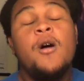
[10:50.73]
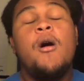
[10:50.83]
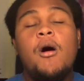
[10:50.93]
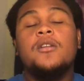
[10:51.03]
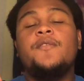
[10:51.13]

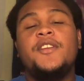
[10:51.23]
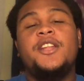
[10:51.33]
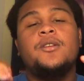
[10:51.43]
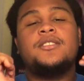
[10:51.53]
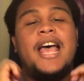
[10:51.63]
All the
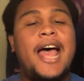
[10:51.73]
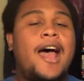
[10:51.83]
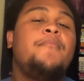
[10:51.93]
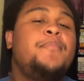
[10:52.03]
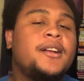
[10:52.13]
videos
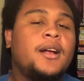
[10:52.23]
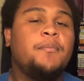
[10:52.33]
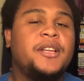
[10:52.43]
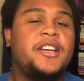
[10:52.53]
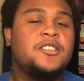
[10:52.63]
have been
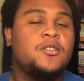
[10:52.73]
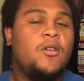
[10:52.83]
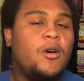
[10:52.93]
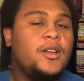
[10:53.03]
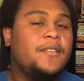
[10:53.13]
completed, so
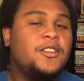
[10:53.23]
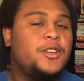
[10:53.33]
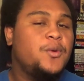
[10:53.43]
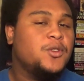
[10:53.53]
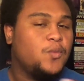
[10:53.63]
all you have to
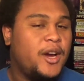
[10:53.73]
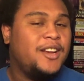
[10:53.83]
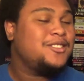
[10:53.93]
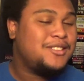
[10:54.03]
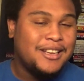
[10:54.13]
do is wait
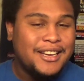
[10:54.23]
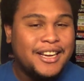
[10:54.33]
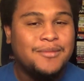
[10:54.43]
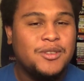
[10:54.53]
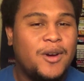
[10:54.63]
until Sunday
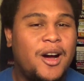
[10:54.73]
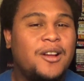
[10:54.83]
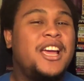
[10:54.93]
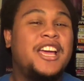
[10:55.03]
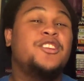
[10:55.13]
comes
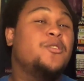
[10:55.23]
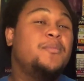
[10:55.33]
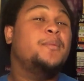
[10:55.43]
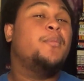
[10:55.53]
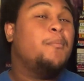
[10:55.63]
around and you'll
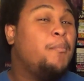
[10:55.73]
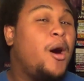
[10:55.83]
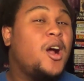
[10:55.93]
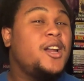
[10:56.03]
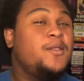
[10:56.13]
be
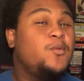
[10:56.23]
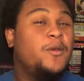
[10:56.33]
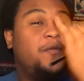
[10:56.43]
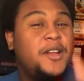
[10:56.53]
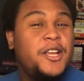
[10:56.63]
bombarded
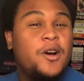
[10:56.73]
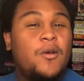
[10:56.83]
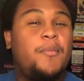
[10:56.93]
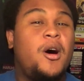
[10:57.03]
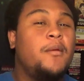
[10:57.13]
with
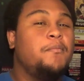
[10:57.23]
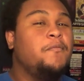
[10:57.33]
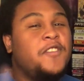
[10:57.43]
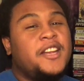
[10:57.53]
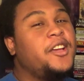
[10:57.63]
video upon
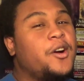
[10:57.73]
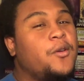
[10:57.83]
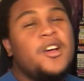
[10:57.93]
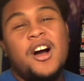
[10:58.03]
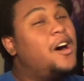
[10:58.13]

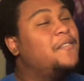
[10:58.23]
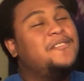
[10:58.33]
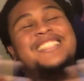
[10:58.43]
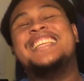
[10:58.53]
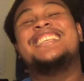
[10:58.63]
video
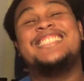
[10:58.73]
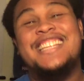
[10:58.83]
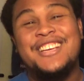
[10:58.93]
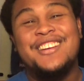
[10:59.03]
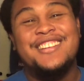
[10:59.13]
of
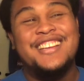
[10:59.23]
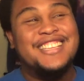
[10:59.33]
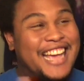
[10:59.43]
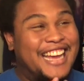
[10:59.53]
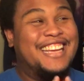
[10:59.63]
Disney
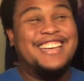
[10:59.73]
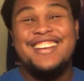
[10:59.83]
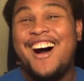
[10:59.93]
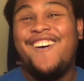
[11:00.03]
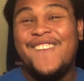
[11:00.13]
goodness. I
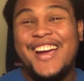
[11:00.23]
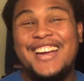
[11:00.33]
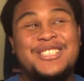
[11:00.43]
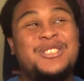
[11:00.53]
cannot wait.